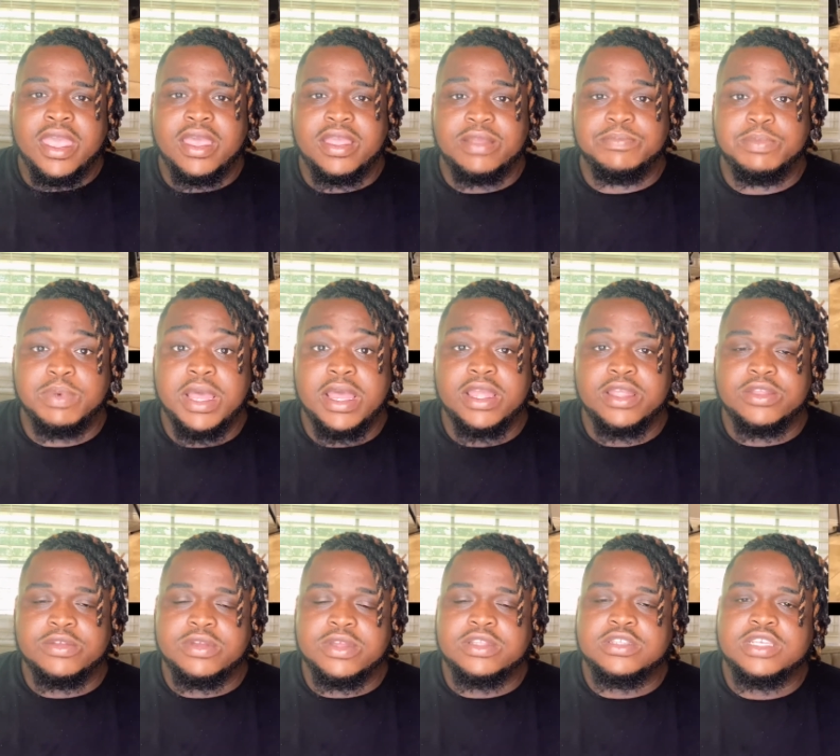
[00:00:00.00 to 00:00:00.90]
but
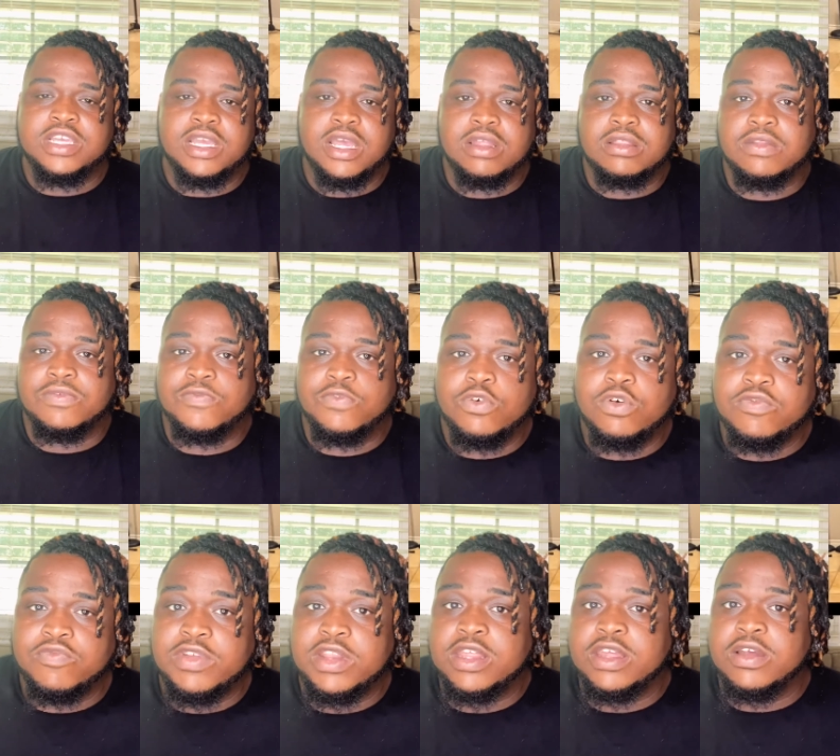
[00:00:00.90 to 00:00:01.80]
you can check out the full
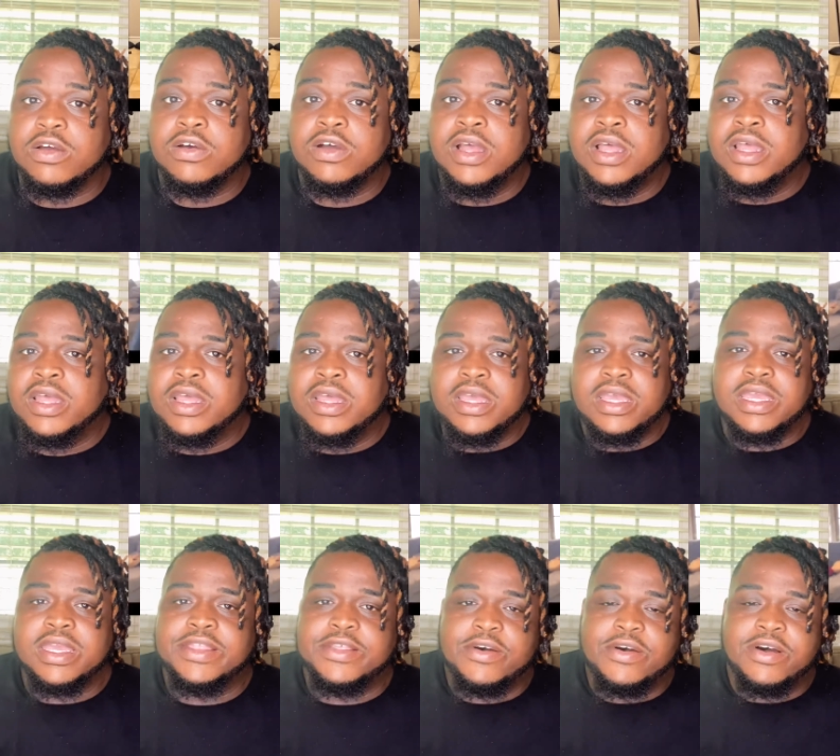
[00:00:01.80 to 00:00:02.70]
video
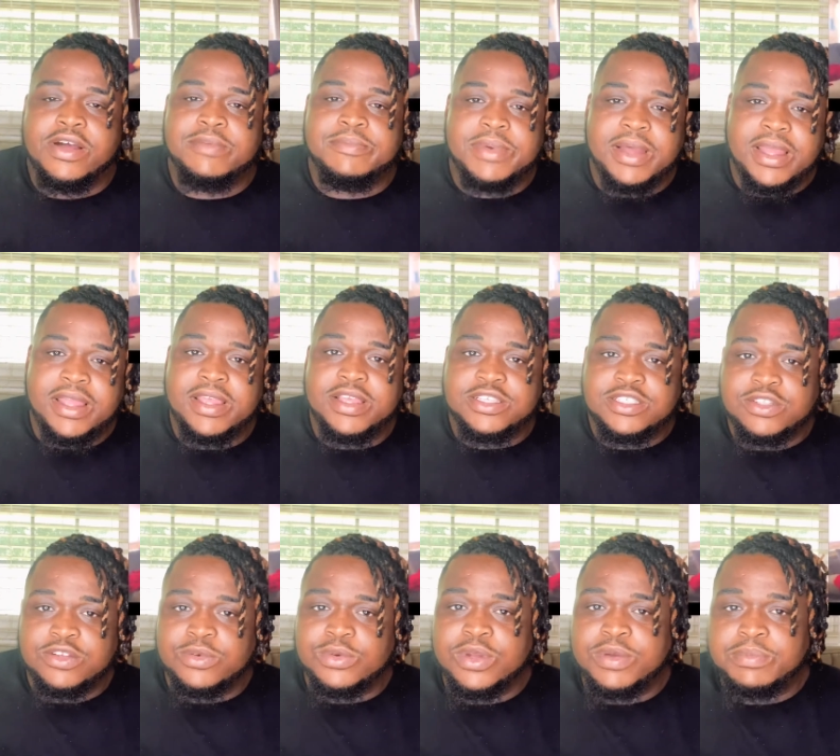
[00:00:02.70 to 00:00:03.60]
either on my
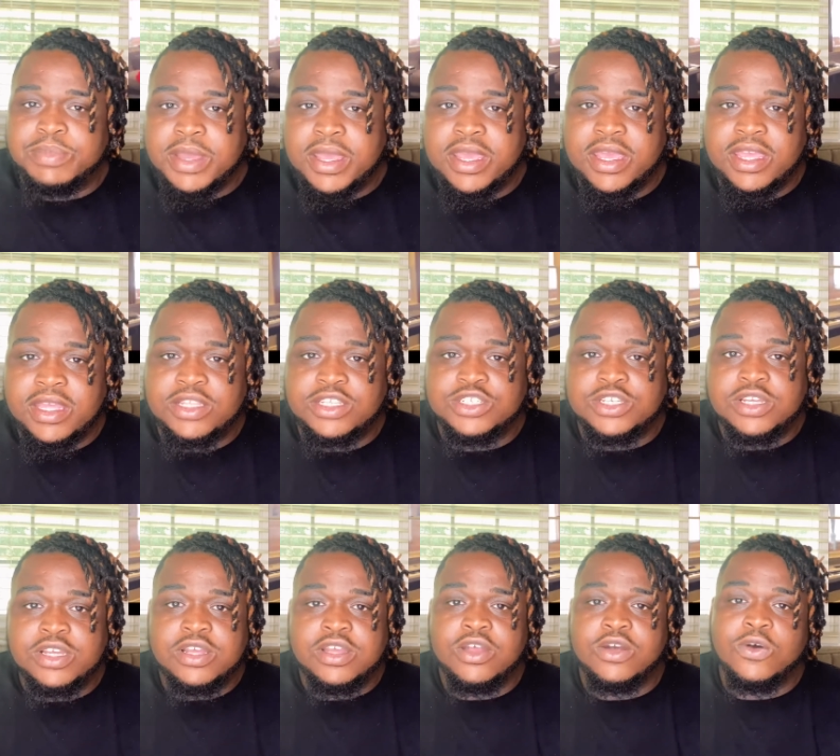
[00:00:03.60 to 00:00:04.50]
Instagram page
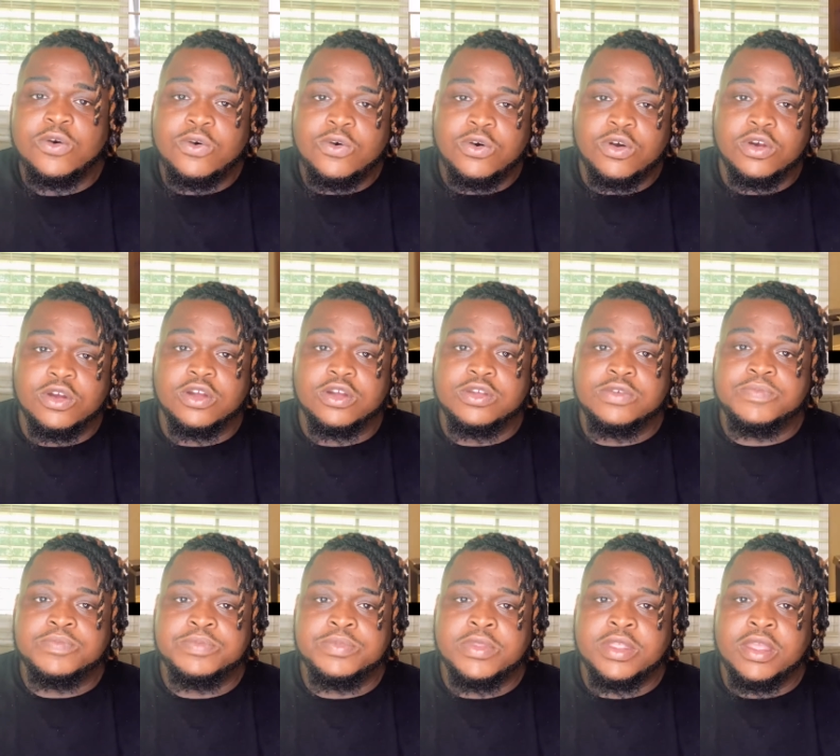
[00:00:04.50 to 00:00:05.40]
or
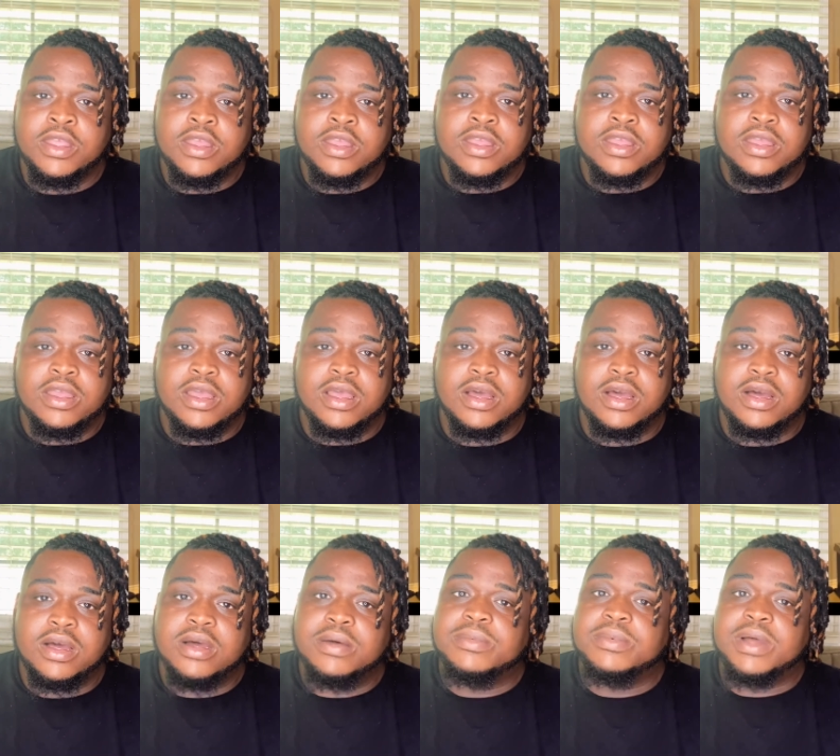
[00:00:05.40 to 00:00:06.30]

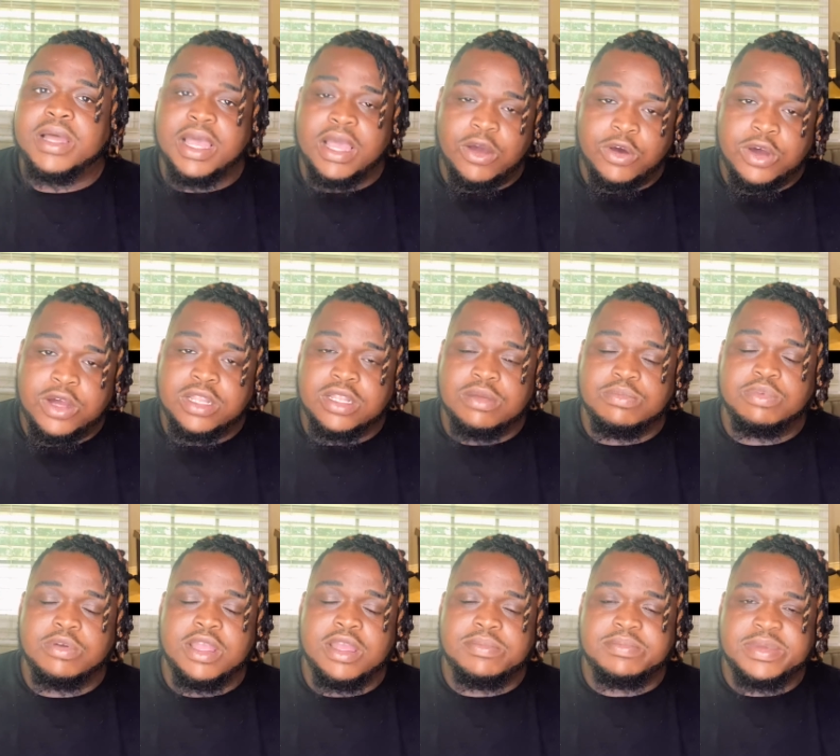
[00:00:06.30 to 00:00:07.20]
um, on
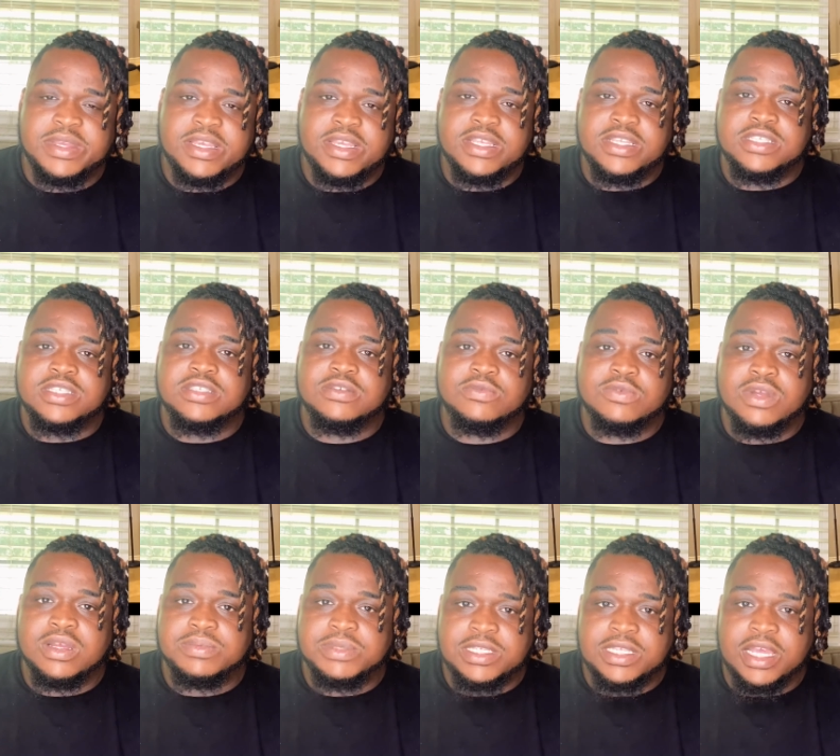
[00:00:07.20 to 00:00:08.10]
Labrea B's
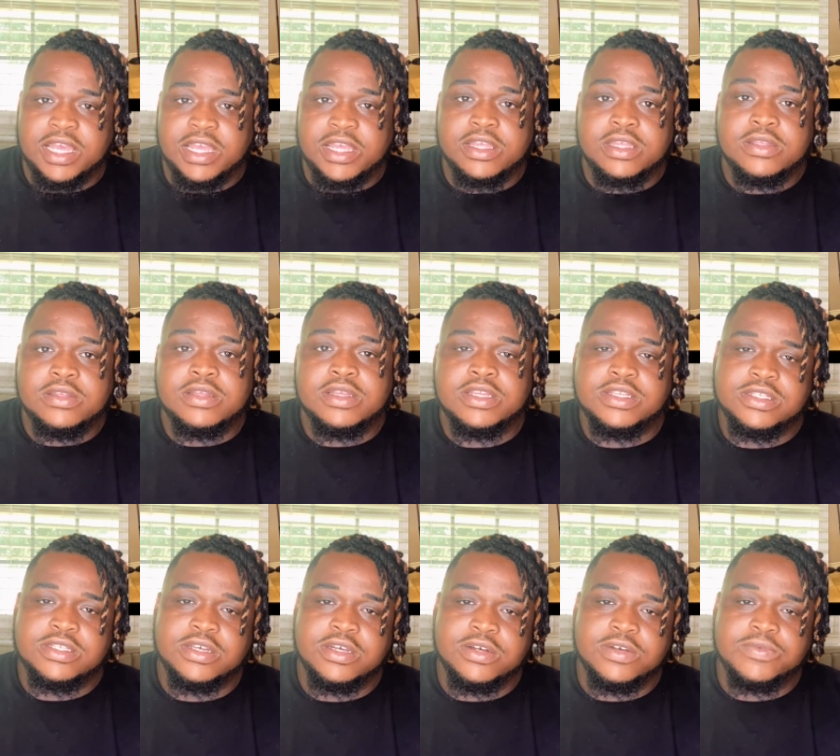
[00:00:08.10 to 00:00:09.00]
website.
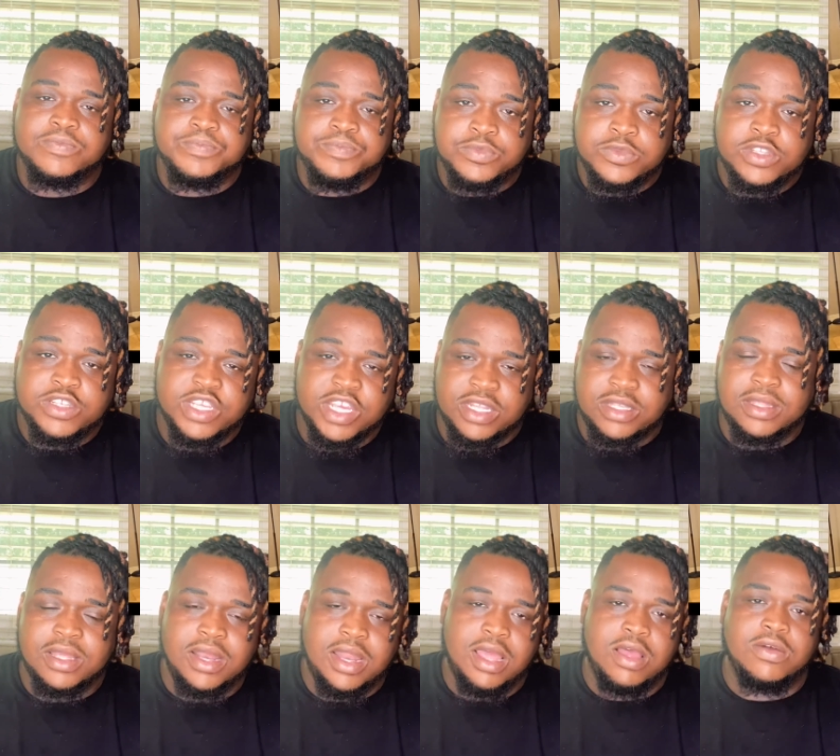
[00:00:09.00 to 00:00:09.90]
So check
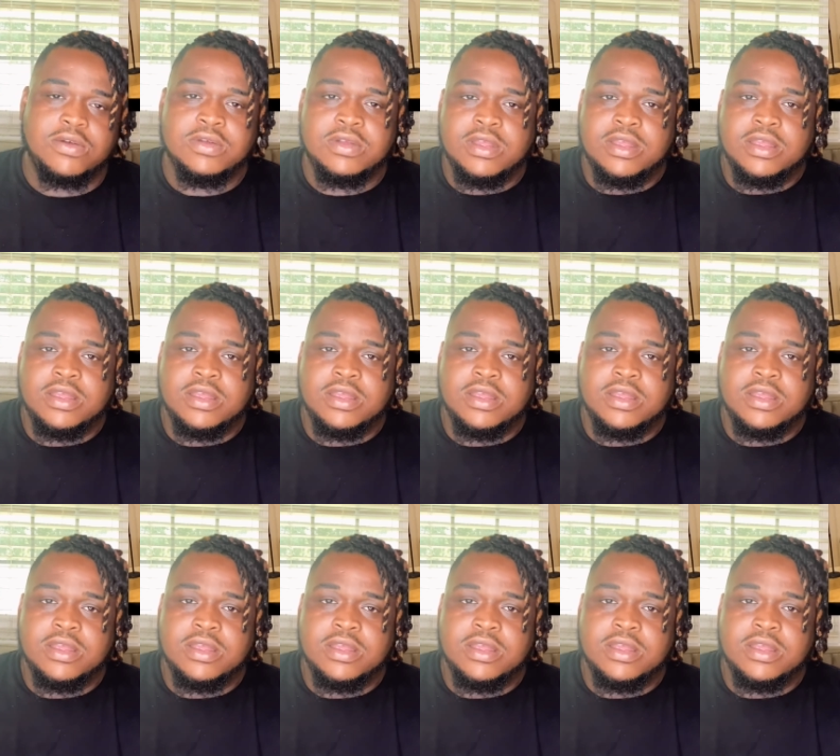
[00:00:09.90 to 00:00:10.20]
that out.